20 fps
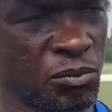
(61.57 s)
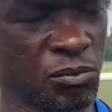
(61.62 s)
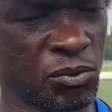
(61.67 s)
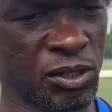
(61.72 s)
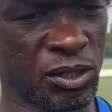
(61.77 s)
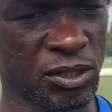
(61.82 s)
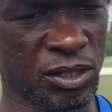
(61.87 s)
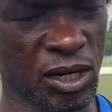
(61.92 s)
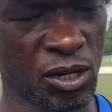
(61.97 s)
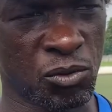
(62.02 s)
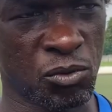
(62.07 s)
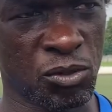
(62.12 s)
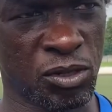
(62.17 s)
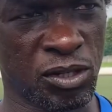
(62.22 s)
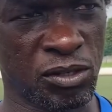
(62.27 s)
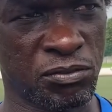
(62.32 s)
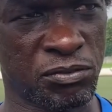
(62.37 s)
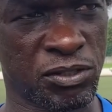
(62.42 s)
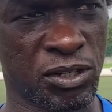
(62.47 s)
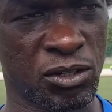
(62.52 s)
we'll try to
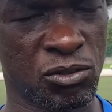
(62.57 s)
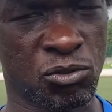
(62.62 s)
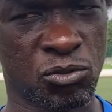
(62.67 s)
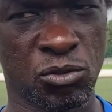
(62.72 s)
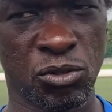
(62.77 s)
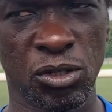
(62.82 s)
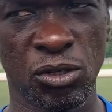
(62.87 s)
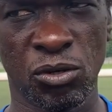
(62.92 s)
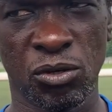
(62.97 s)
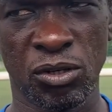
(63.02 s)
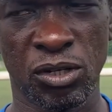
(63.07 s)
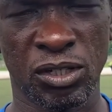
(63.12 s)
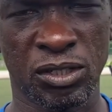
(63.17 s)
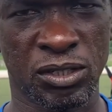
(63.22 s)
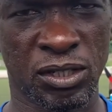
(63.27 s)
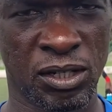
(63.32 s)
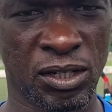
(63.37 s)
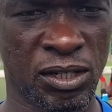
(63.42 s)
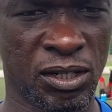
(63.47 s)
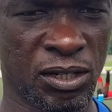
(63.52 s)
give chance to the
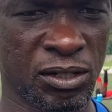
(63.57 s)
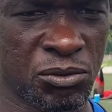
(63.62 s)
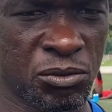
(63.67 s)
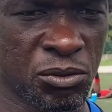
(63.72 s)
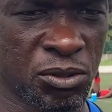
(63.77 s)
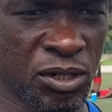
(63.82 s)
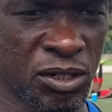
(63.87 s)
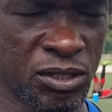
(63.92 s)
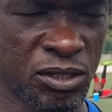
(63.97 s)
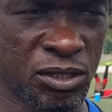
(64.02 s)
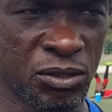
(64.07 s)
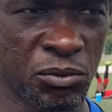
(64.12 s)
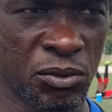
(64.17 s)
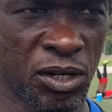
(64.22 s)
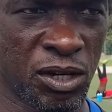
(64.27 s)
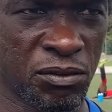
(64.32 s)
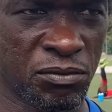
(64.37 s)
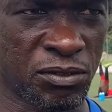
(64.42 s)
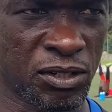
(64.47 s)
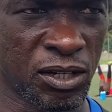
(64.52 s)
others. As you can see, we
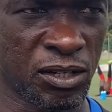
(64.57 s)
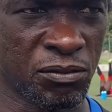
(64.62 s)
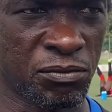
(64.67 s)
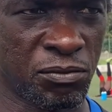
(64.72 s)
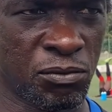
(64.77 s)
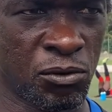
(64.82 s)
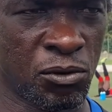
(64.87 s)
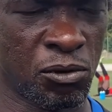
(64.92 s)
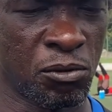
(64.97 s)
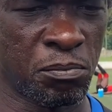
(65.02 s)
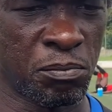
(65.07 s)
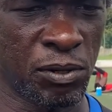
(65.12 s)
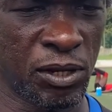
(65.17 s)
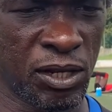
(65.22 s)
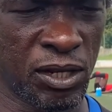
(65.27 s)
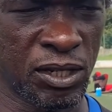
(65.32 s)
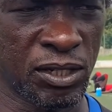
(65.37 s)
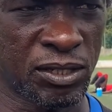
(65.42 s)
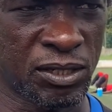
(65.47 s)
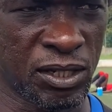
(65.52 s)
have 34
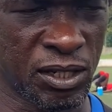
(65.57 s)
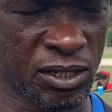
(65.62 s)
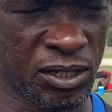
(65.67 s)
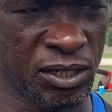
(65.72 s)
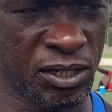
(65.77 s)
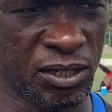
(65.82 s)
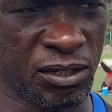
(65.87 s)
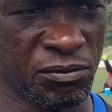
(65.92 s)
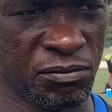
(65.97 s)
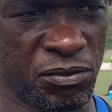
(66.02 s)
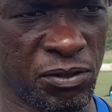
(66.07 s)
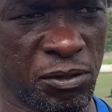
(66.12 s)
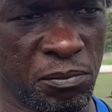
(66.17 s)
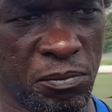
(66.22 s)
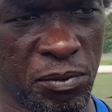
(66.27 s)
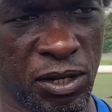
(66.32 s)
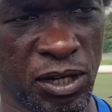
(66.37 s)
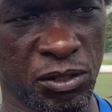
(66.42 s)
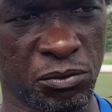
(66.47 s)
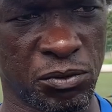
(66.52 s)
players, 30 infield
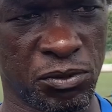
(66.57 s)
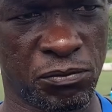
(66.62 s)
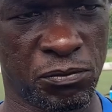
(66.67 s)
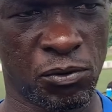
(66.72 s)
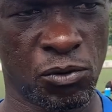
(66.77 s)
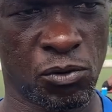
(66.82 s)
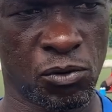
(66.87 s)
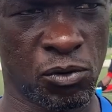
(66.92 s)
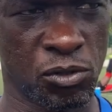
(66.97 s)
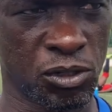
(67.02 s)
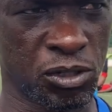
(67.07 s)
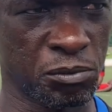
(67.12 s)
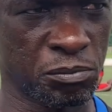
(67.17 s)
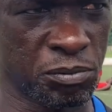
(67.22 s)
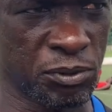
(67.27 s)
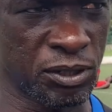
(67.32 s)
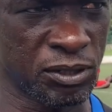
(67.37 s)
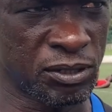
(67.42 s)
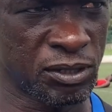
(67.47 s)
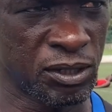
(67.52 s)
players with 4
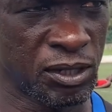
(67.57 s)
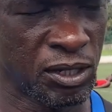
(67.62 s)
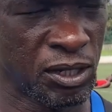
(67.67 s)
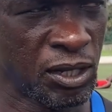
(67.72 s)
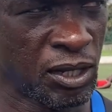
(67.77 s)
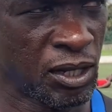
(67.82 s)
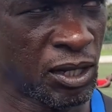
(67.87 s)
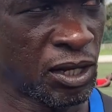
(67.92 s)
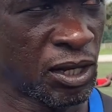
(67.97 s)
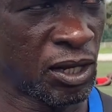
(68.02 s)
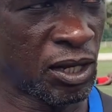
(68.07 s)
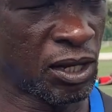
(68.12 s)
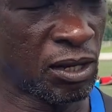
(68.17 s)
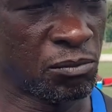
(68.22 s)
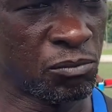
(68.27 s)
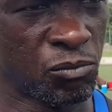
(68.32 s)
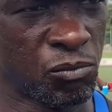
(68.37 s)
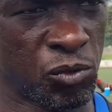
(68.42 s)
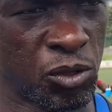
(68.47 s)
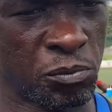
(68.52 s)
goalkeepers.
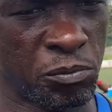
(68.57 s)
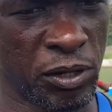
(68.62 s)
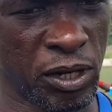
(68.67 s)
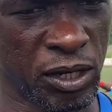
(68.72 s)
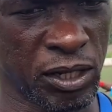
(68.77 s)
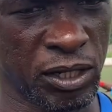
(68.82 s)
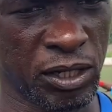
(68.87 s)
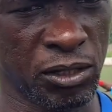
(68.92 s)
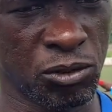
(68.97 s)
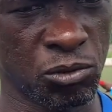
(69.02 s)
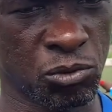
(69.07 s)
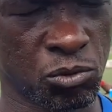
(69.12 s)
We break it into